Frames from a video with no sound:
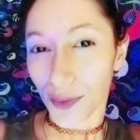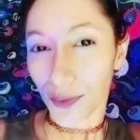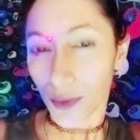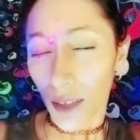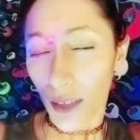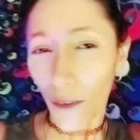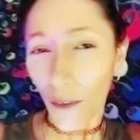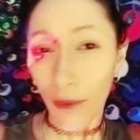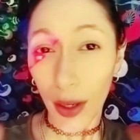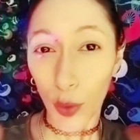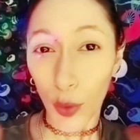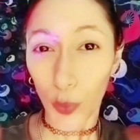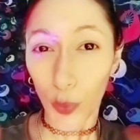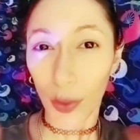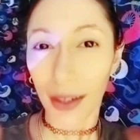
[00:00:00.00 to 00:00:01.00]
feel
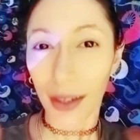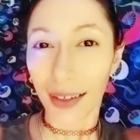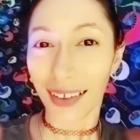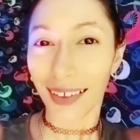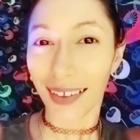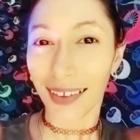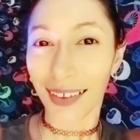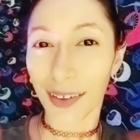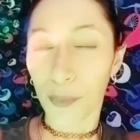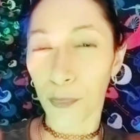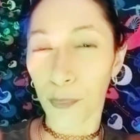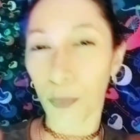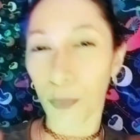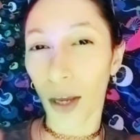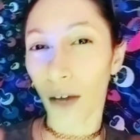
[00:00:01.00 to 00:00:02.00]
real
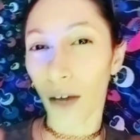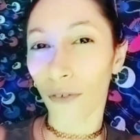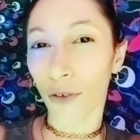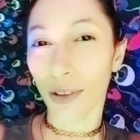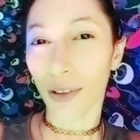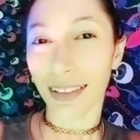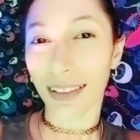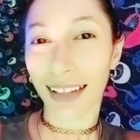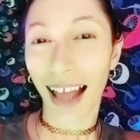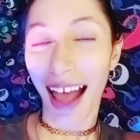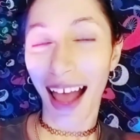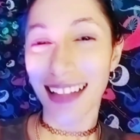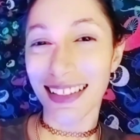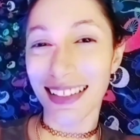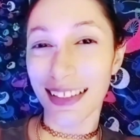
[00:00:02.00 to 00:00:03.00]
beautiful and
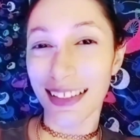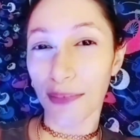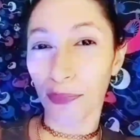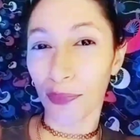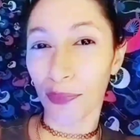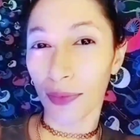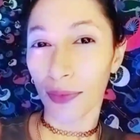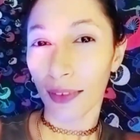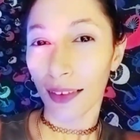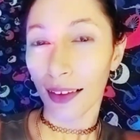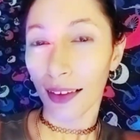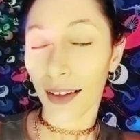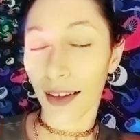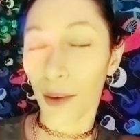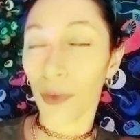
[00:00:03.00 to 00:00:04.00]
handsome
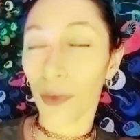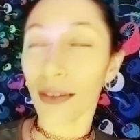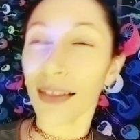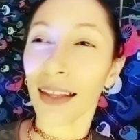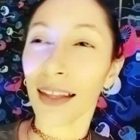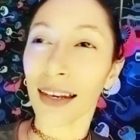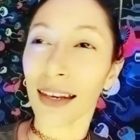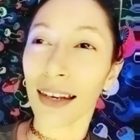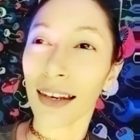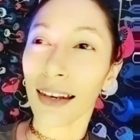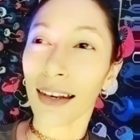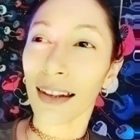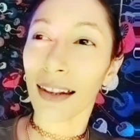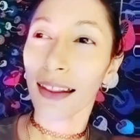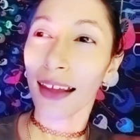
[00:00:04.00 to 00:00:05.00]
within
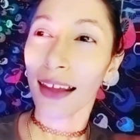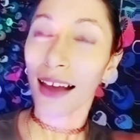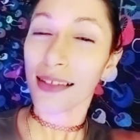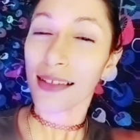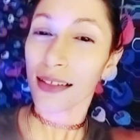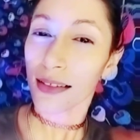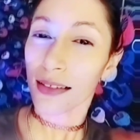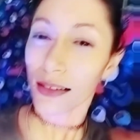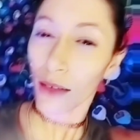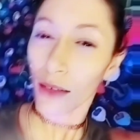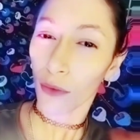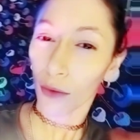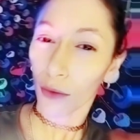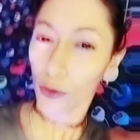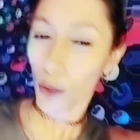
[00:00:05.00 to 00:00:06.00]
the essence of
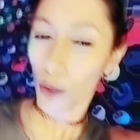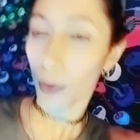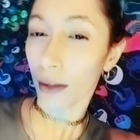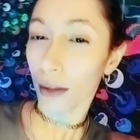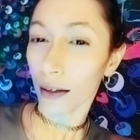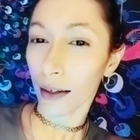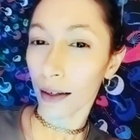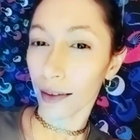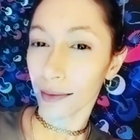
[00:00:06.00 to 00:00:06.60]
comfortability